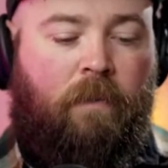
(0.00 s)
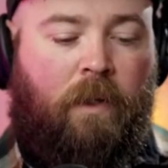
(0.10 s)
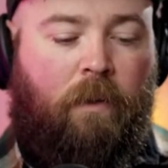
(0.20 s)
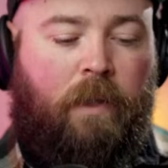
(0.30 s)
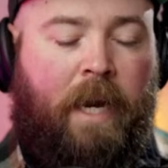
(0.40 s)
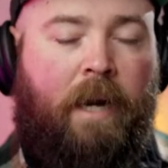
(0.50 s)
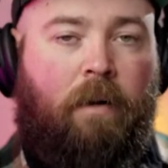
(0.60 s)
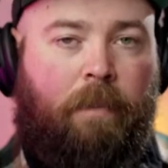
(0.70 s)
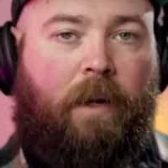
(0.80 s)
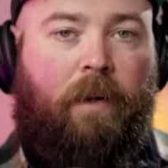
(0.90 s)
care
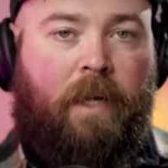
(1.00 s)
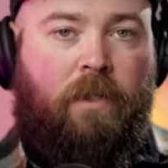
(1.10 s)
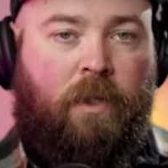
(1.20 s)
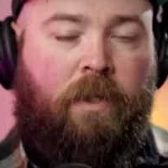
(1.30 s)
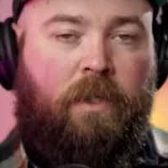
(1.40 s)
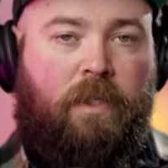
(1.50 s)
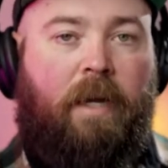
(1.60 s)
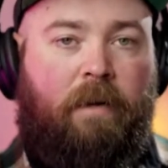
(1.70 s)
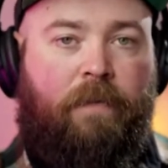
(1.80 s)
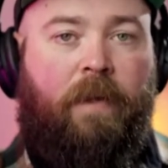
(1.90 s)
about a certain set
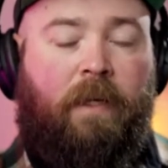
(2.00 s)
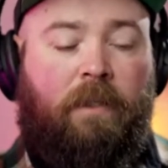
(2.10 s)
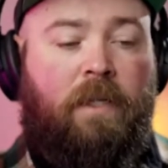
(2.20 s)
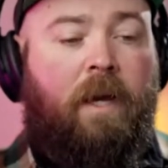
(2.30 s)
of things.